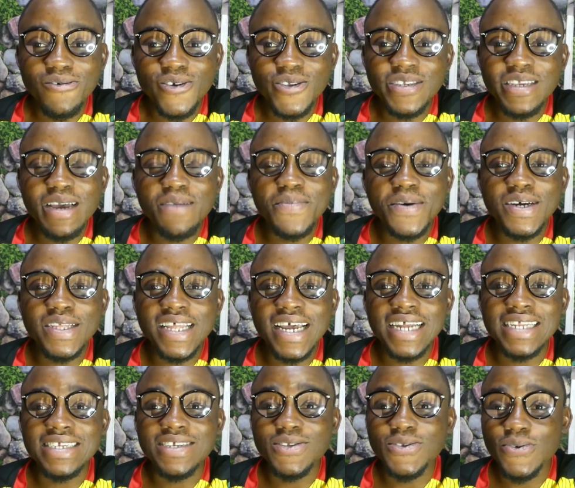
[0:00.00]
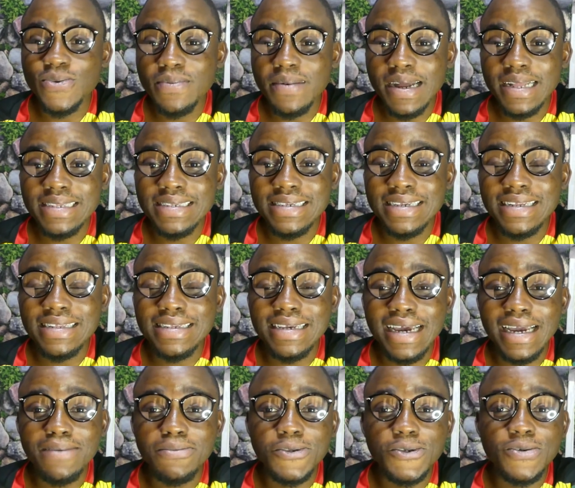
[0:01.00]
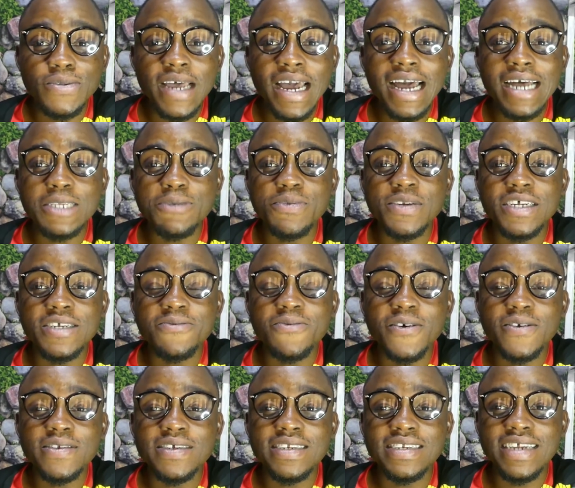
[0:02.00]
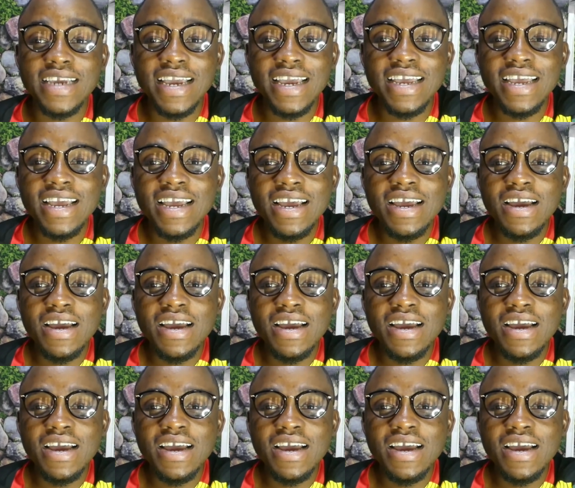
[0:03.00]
We'll see about that in 2 months' time. So that has been it for today.